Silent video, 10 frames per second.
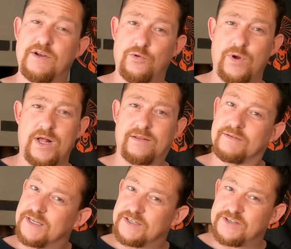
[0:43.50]
Well,
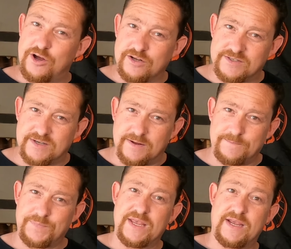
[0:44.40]
here's the answer.
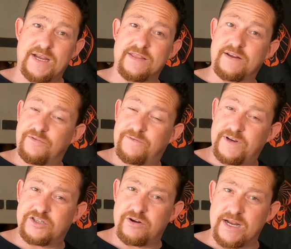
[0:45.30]
In the
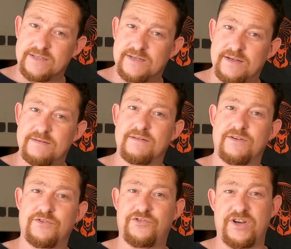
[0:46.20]
refrigerator,
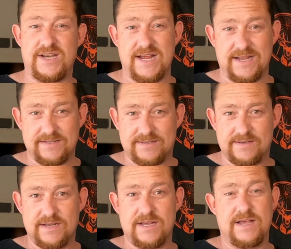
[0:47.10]
3 days.